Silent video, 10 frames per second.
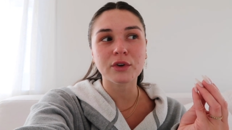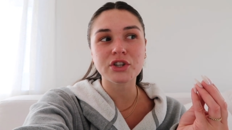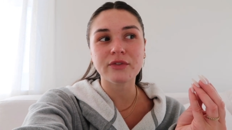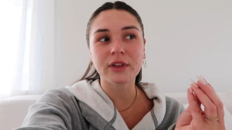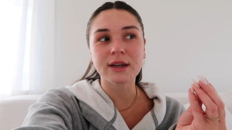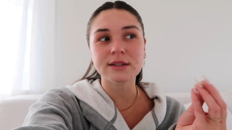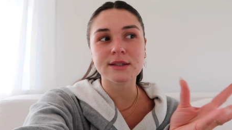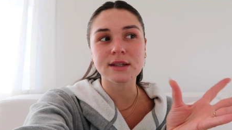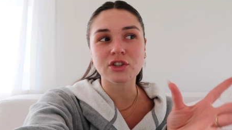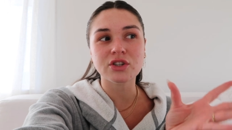which I feel like is
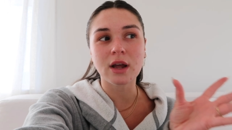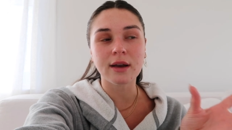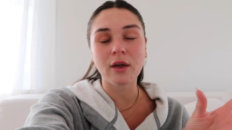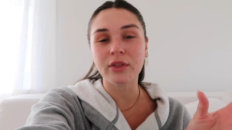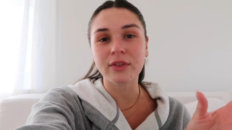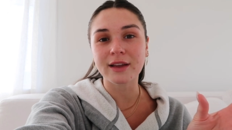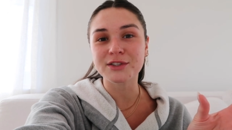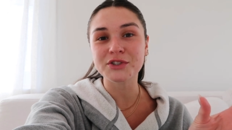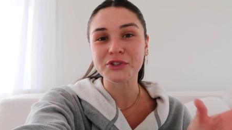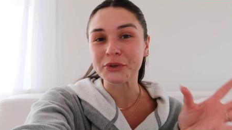such an unhealthy thing
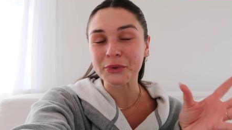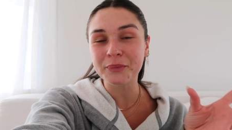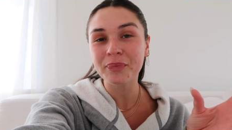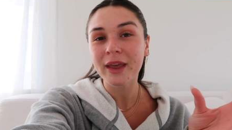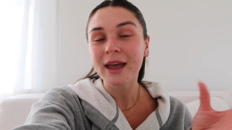to do,